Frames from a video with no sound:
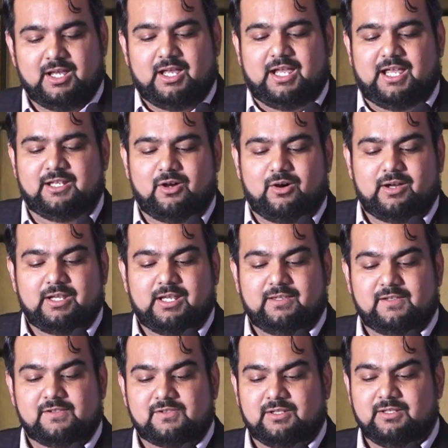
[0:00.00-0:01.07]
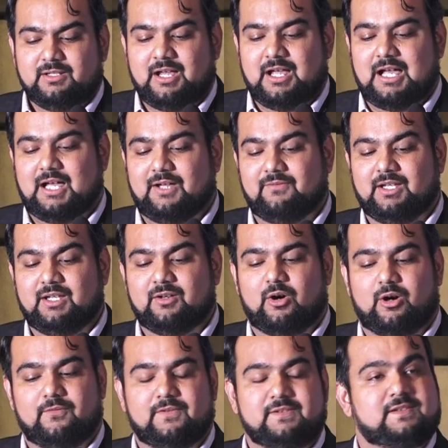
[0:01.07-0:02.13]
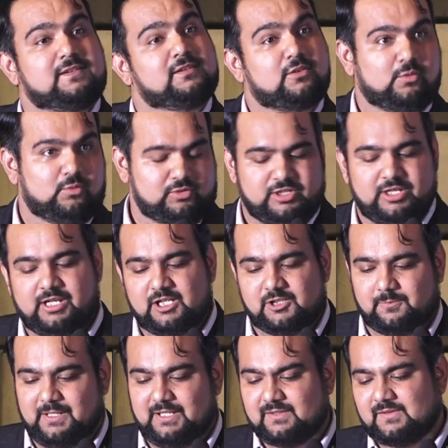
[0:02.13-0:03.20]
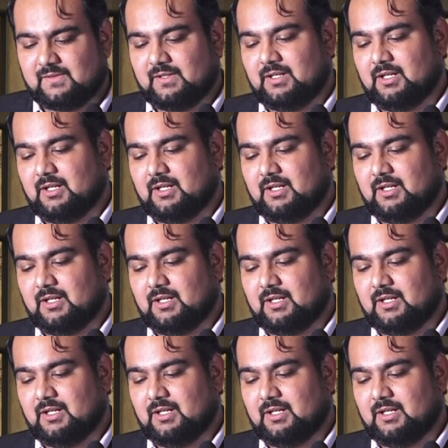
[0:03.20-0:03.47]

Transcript: An organization having offices in co-sharing space,